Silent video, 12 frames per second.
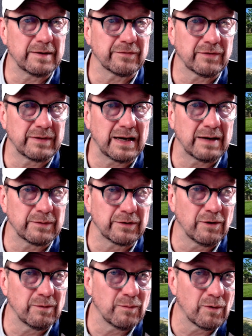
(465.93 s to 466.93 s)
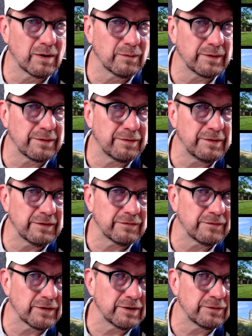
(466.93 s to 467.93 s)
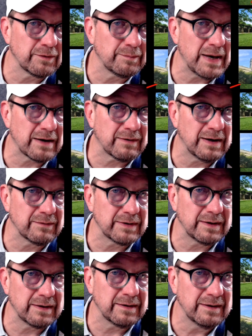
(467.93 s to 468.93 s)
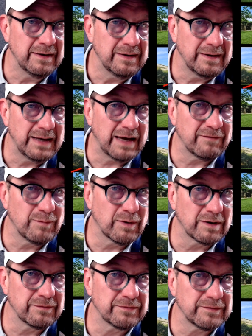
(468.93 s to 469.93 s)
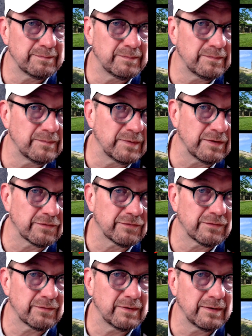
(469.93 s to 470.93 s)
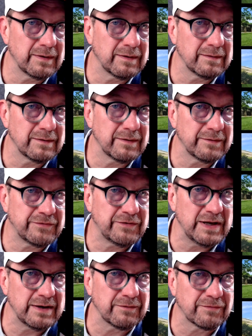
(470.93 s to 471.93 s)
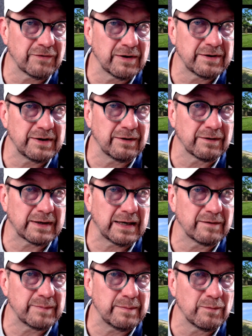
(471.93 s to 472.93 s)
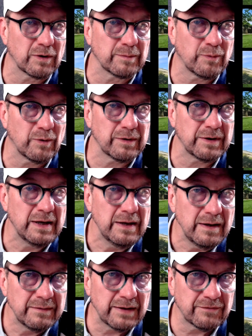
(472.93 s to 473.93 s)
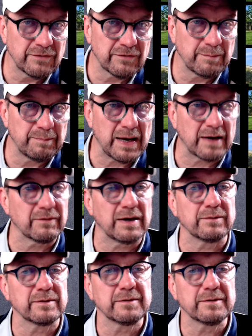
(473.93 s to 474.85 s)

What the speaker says: So then I would go more with this, if you're going to do the background, and then have more of this scene in front here kind of be more important, and that's just the background.